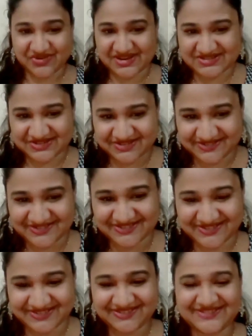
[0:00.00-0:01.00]
great to
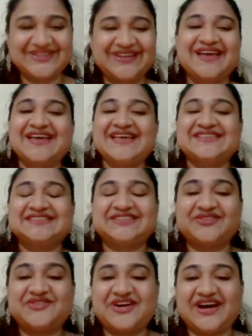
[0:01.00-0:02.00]
know.
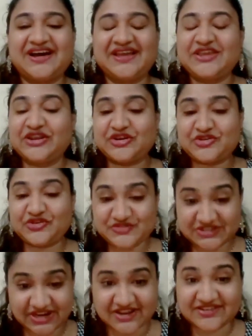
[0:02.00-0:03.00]
So, you've
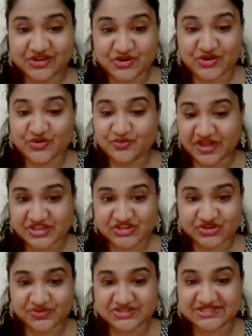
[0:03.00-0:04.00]
started your new
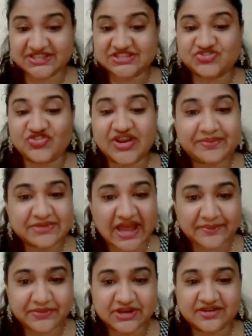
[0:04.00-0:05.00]
venture, which is this
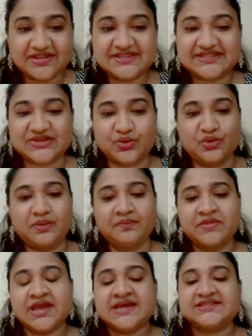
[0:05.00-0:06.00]
Dreamtime Learning School.
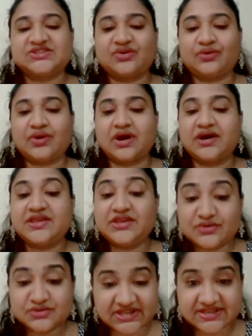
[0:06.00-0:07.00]
So,
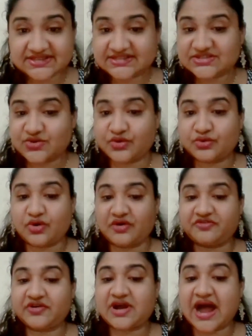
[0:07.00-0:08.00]
you say this is going to
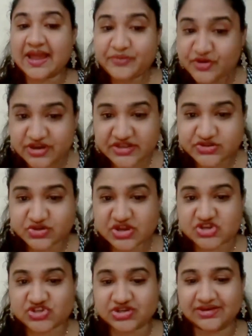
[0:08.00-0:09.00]
offer hybrid
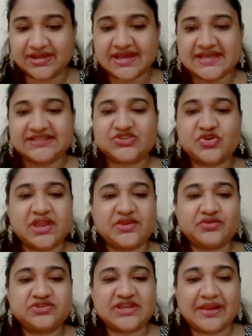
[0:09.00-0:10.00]
education. So, can
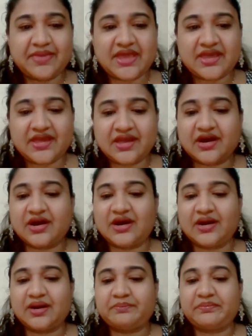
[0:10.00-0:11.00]
you tell me
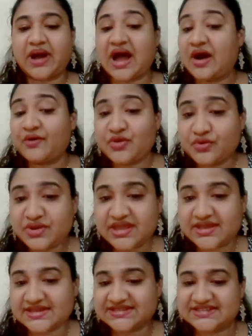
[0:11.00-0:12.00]
how
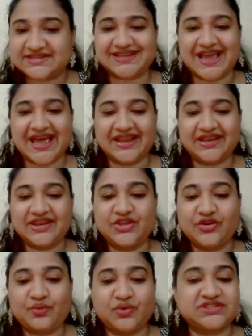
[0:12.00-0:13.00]
unique is it, and
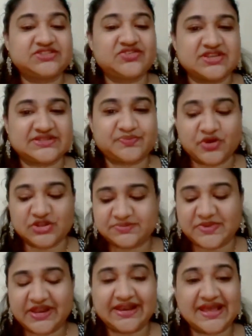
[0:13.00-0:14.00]
what's the response
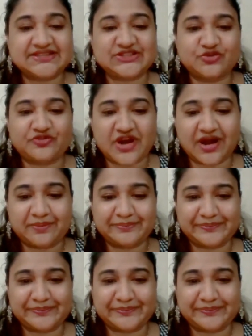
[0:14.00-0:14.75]
been like so far?